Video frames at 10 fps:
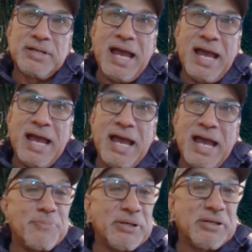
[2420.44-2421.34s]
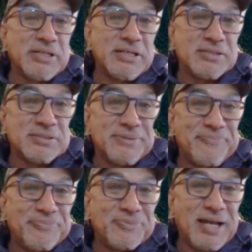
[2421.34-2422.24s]
has nine buildings
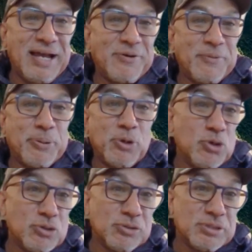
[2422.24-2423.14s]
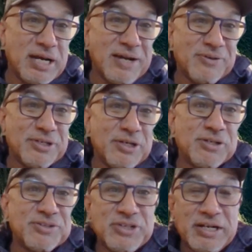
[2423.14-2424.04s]
I have a pool, I have a
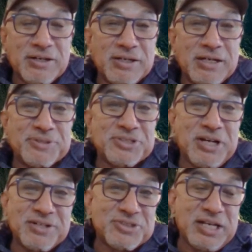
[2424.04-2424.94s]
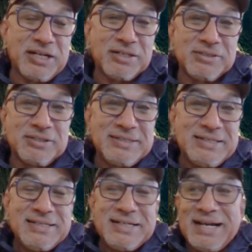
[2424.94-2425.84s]
yoga center, a massage center,
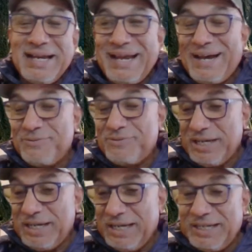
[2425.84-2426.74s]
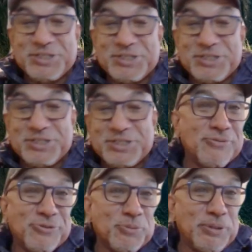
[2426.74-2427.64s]
I have a
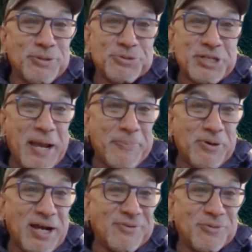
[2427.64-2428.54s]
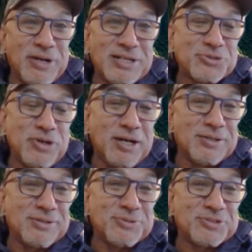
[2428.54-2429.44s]
chapel, full blown chapel, I have a
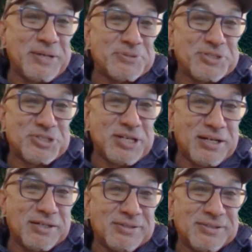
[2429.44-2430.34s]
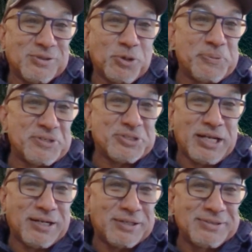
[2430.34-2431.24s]
restaurant, reception center, corporate
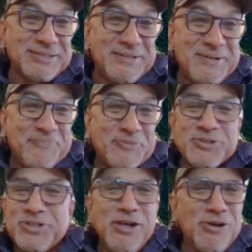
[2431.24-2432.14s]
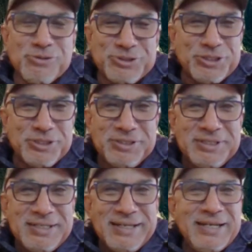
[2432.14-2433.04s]
center. It's huge
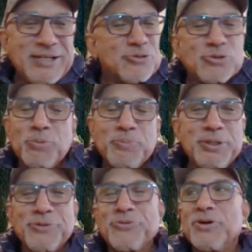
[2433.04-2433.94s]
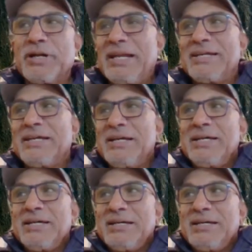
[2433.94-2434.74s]
and it's so beautiful. And, and it,